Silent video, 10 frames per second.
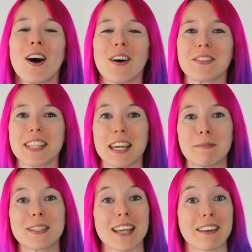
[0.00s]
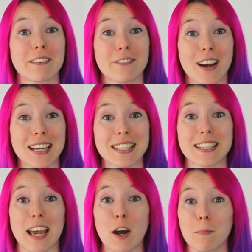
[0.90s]
of tips and advice
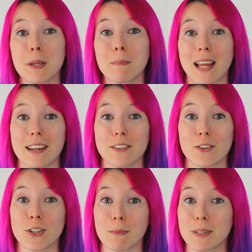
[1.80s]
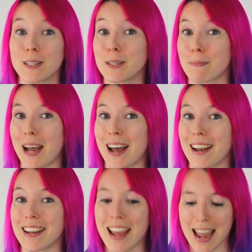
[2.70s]
to help you plan your trip to
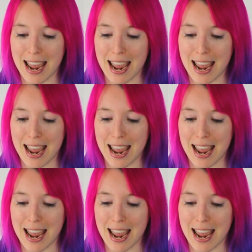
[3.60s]
Japan.